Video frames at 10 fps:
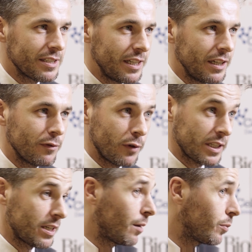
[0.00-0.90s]
see, for
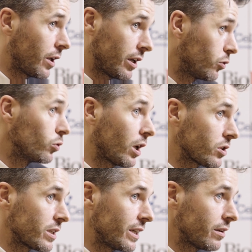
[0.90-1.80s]
example, a
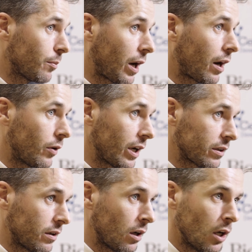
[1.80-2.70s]
2,000 liter
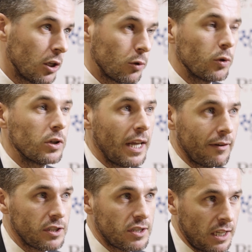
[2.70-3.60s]
bioreactor you would
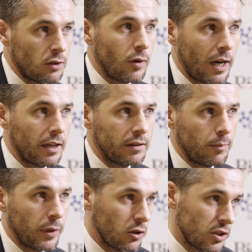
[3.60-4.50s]
never see in reality
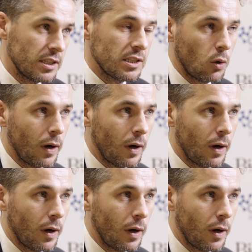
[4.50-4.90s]
because it's so